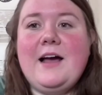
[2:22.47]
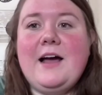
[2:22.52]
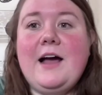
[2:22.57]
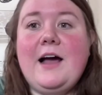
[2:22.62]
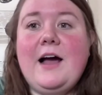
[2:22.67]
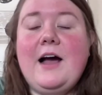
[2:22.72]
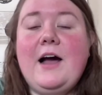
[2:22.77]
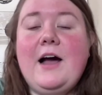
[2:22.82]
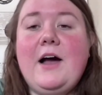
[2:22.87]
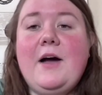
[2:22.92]

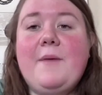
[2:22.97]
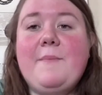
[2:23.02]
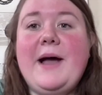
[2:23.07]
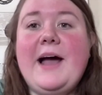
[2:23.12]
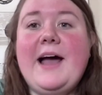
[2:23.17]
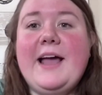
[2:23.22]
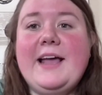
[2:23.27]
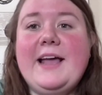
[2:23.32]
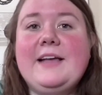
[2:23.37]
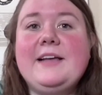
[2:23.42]

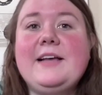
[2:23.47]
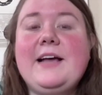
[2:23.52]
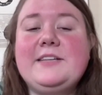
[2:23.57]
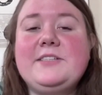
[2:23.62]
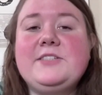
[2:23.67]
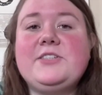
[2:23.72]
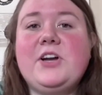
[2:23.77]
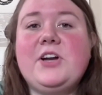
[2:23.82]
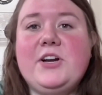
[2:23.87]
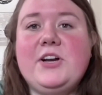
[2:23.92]
I
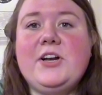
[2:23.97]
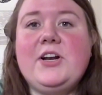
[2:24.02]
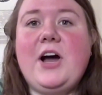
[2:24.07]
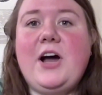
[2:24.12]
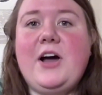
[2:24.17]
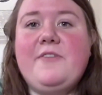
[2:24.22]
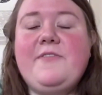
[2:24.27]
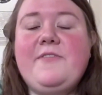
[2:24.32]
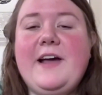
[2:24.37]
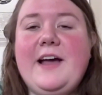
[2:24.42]
started
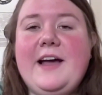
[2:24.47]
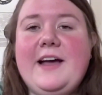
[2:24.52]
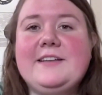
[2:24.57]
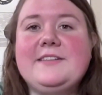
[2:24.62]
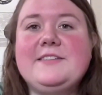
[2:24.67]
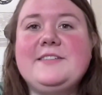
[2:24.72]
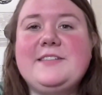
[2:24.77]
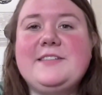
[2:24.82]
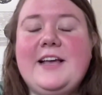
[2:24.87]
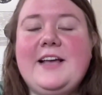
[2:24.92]
off
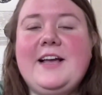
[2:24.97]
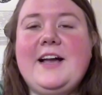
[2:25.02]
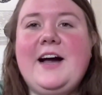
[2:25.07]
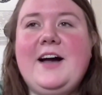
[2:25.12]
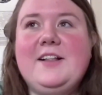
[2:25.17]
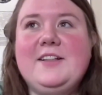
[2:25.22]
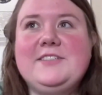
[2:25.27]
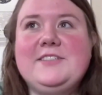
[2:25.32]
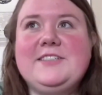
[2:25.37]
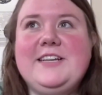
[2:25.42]
as
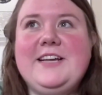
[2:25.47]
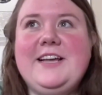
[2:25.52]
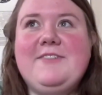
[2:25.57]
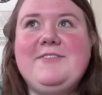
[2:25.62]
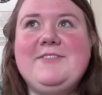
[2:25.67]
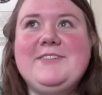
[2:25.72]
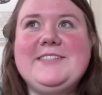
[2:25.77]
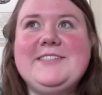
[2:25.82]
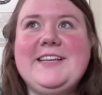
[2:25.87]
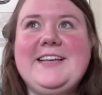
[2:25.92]
psychology.
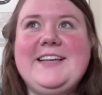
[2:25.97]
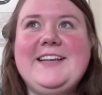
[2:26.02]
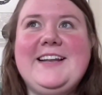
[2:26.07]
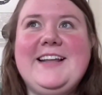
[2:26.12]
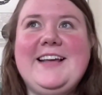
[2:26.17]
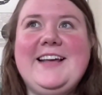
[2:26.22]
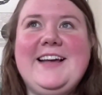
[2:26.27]
It was in